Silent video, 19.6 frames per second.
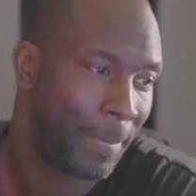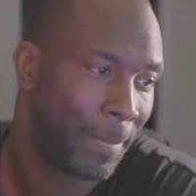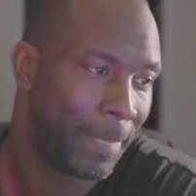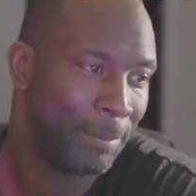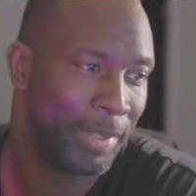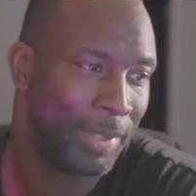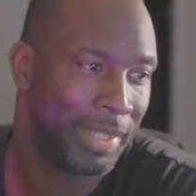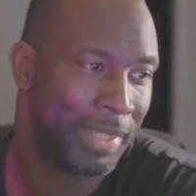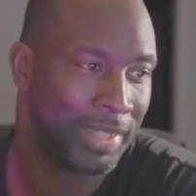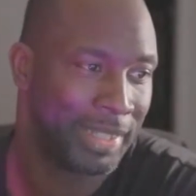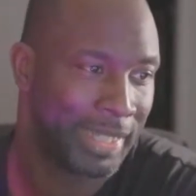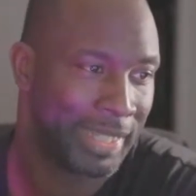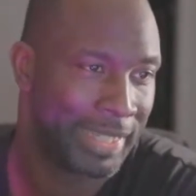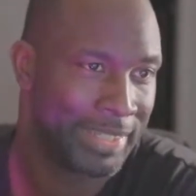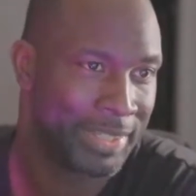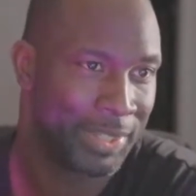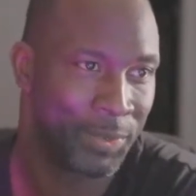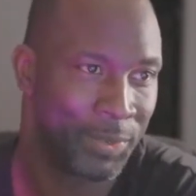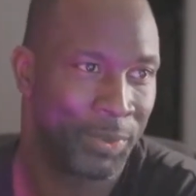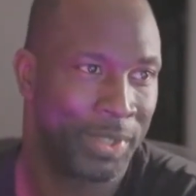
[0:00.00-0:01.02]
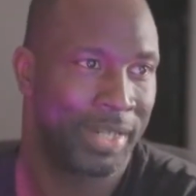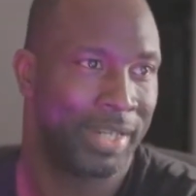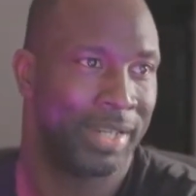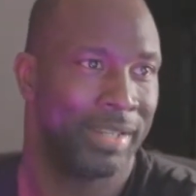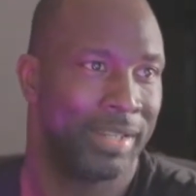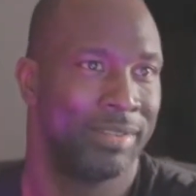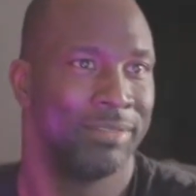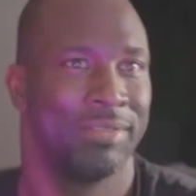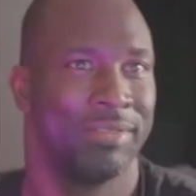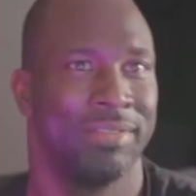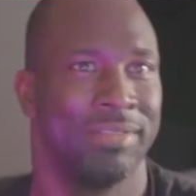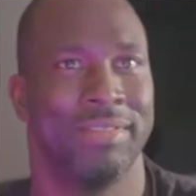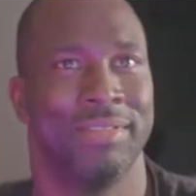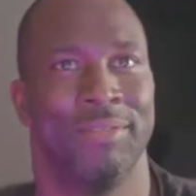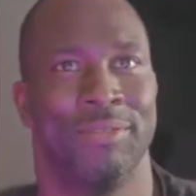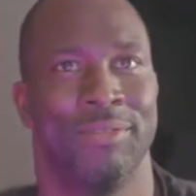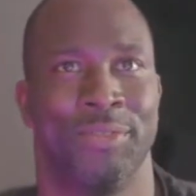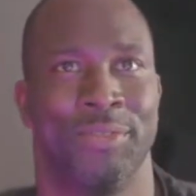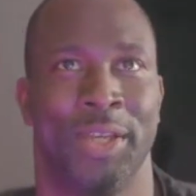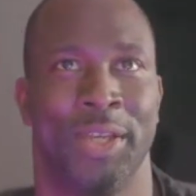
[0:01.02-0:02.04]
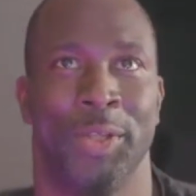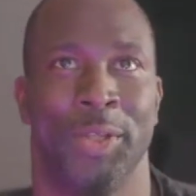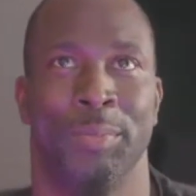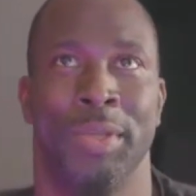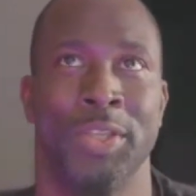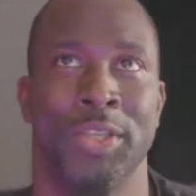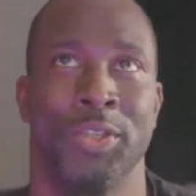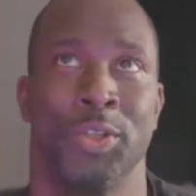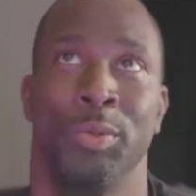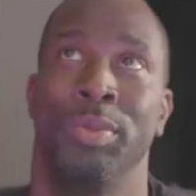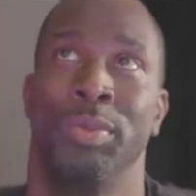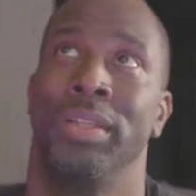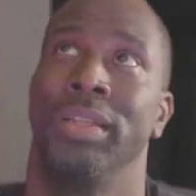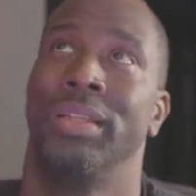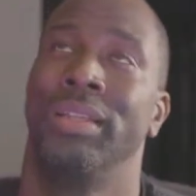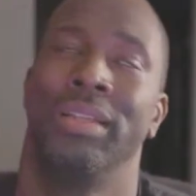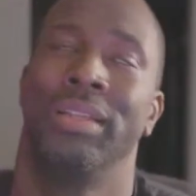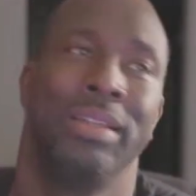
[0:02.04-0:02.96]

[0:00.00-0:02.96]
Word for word: being lazy with it and failed miserably.